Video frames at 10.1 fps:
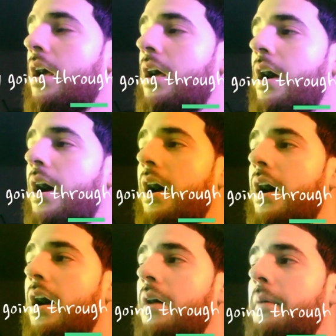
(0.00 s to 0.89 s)

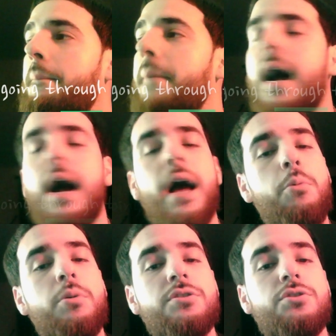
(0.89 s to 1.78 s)
I
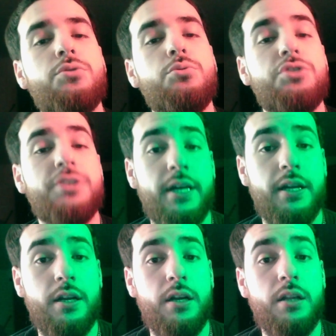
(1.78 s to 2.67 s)
want to shed
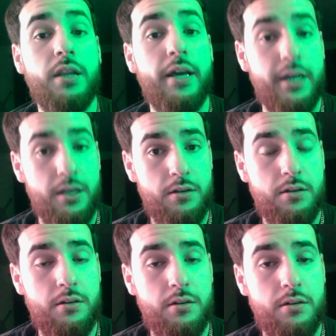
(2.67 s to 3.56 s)
light
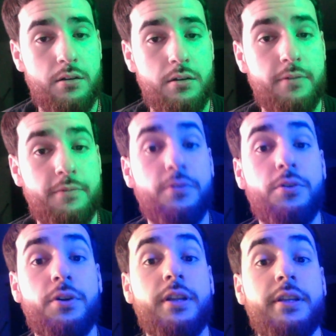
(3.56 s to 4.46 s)

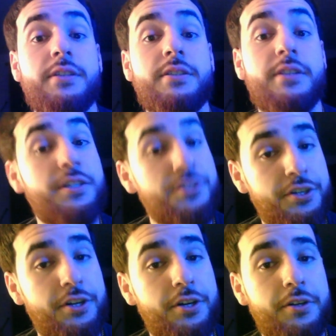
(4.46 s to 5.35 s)
for at least this
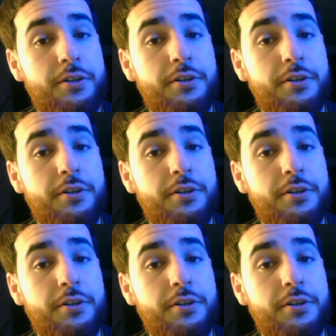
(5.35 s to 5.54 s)
year